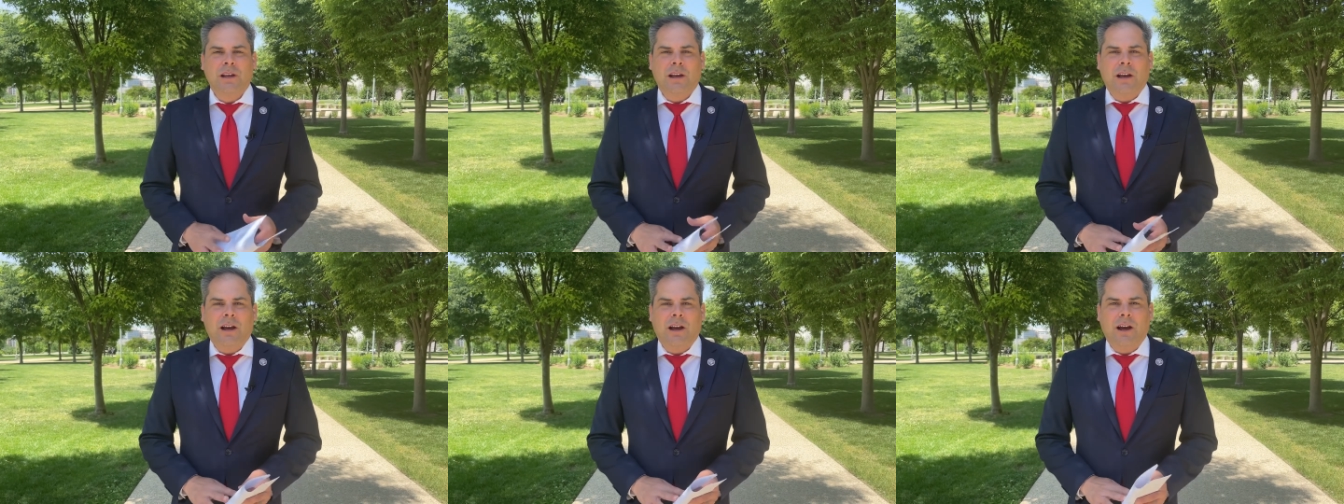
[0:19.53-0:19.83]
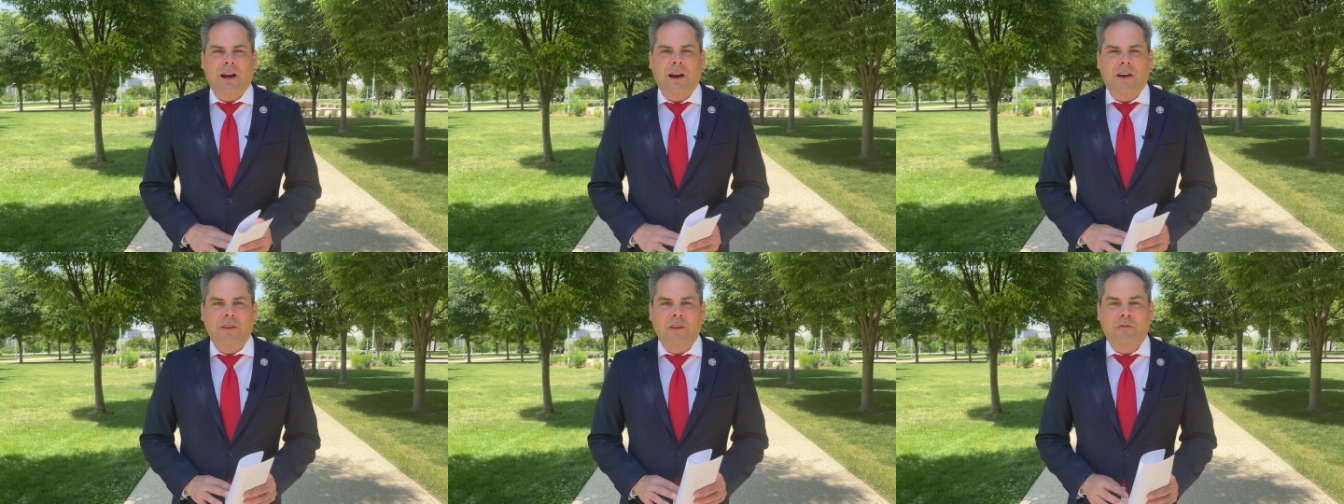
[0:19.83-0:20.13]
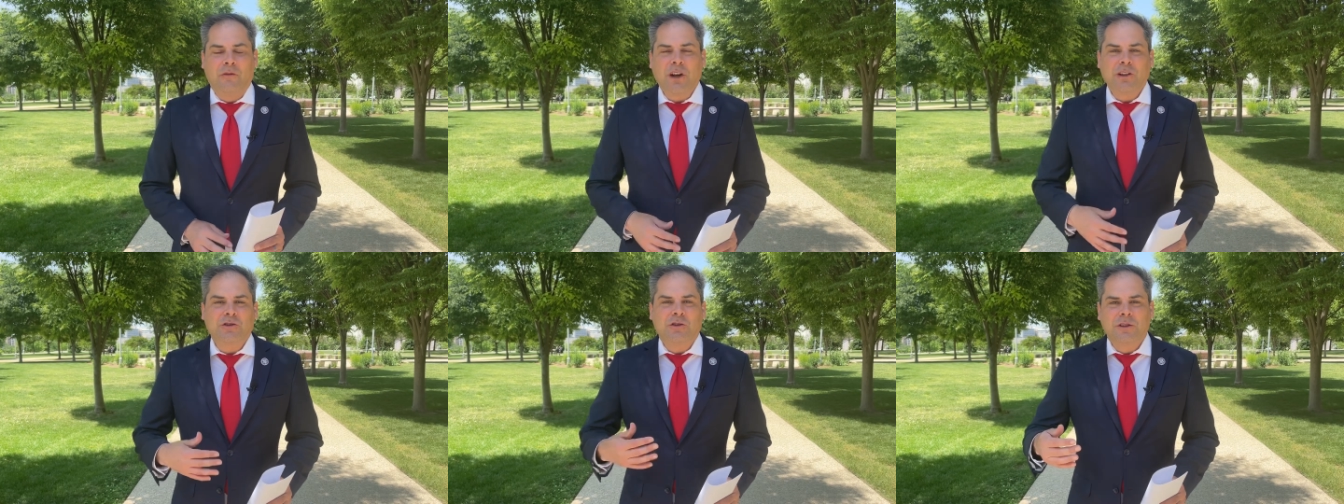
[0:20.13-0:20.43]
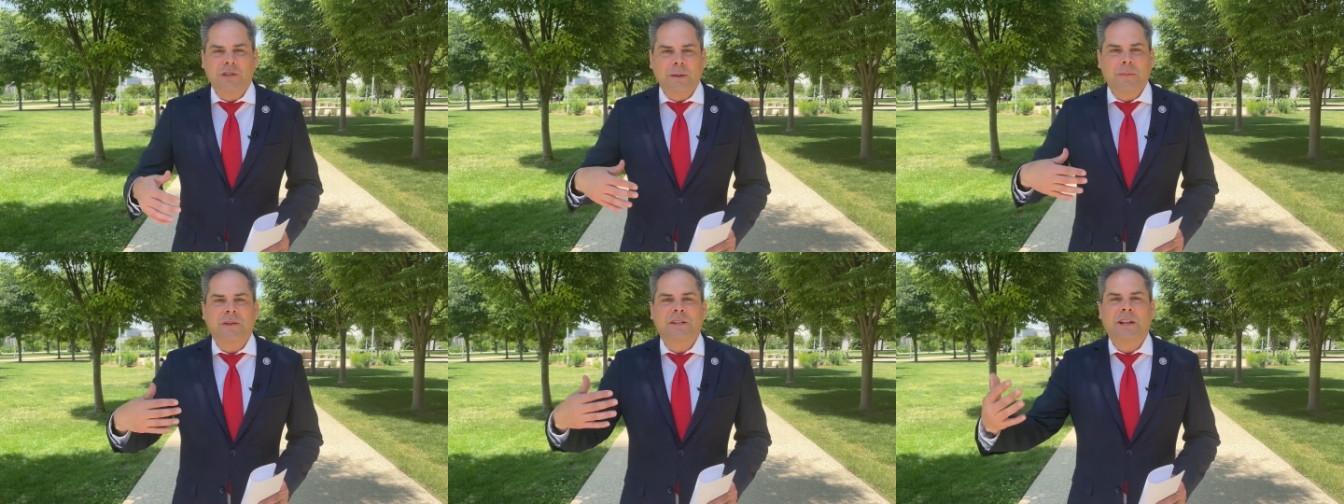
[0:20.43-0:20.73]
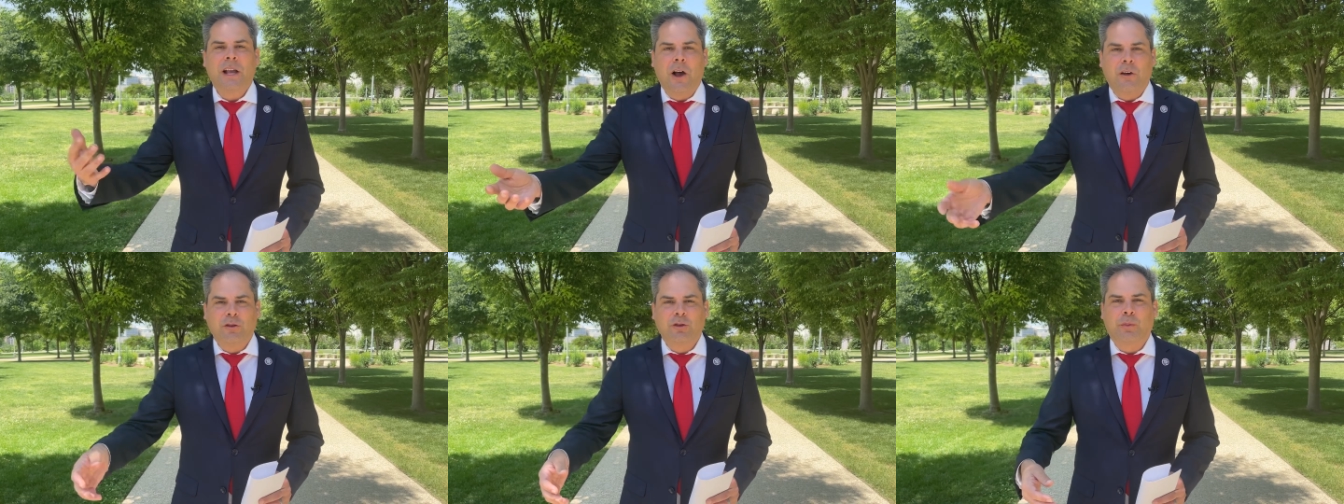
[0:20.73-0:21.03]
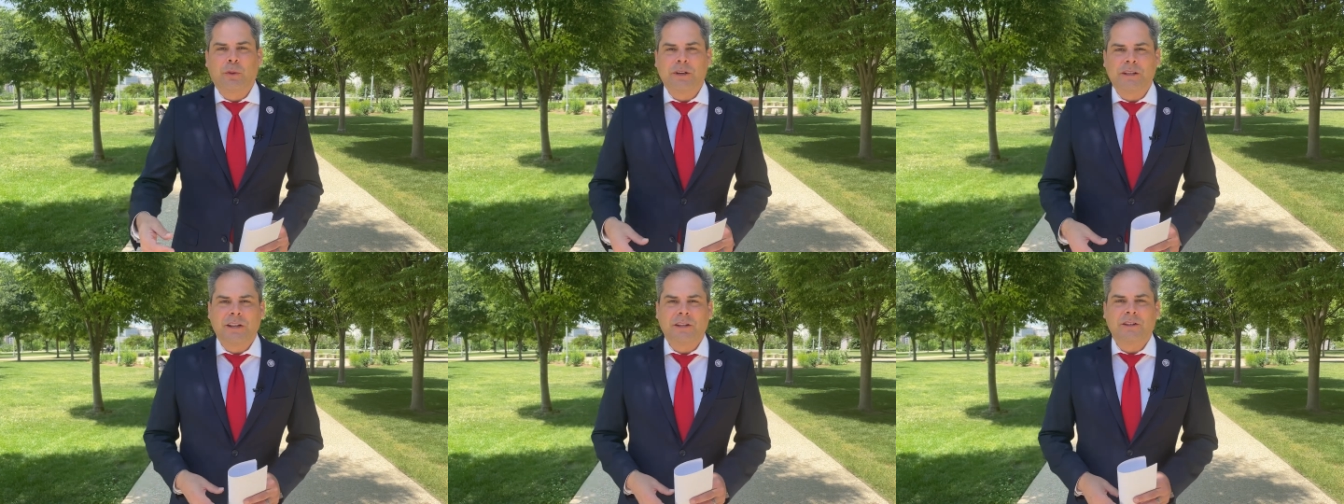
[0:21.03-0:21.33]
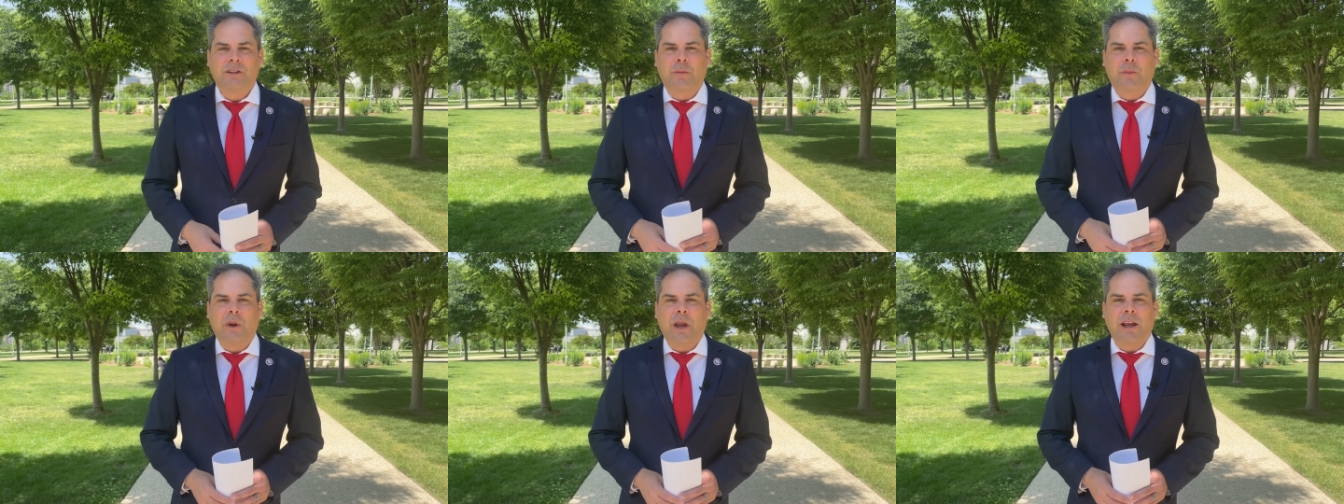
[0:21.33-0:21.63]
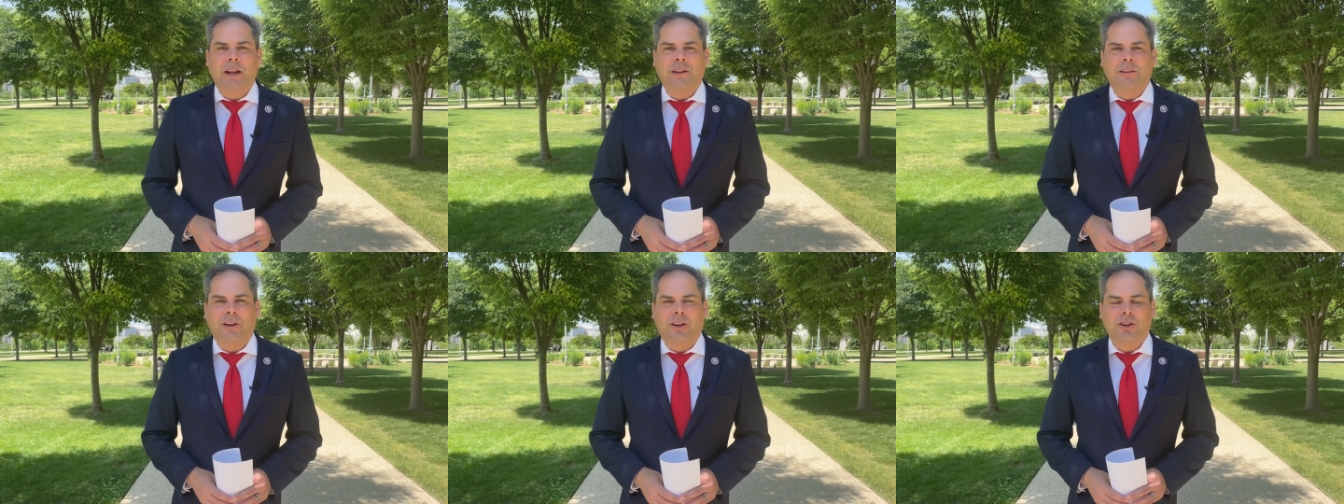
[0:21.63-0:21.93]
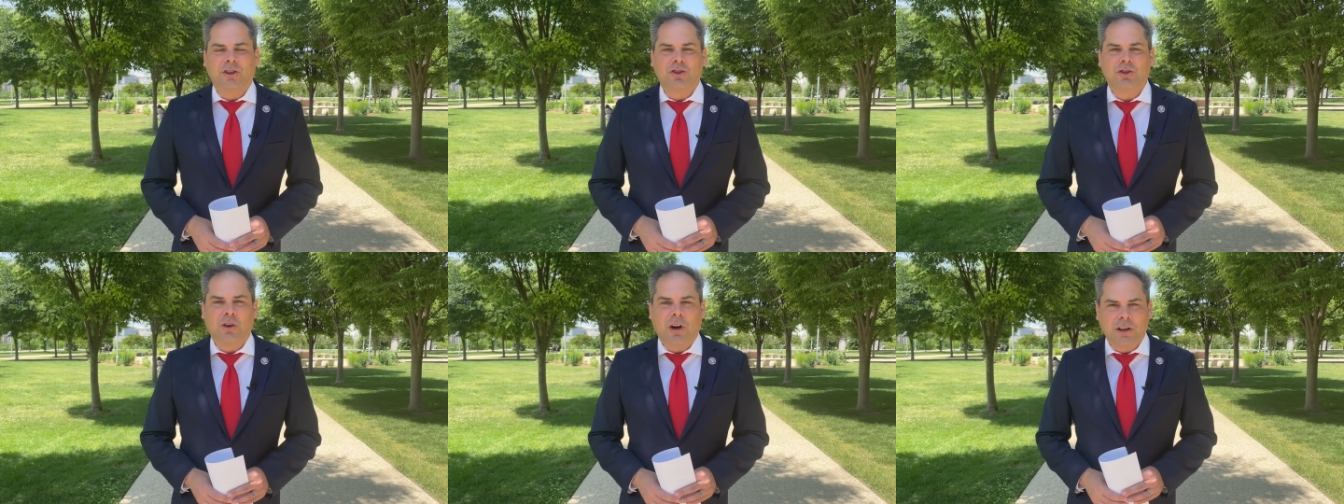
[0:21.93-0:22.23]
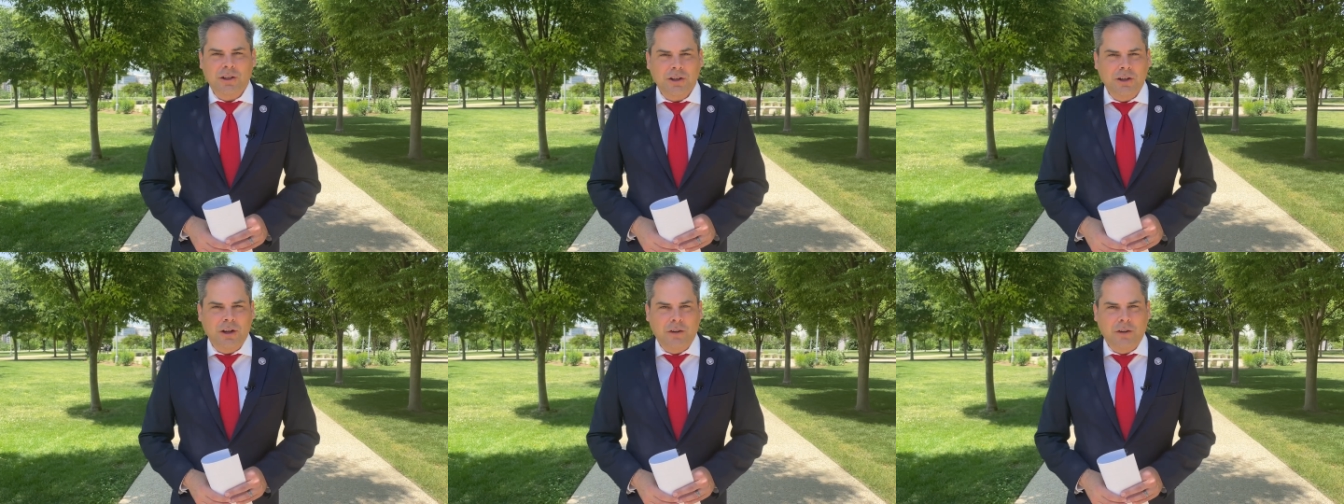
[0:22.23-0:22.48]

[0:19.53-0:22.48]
the veterans themselves participate in the construction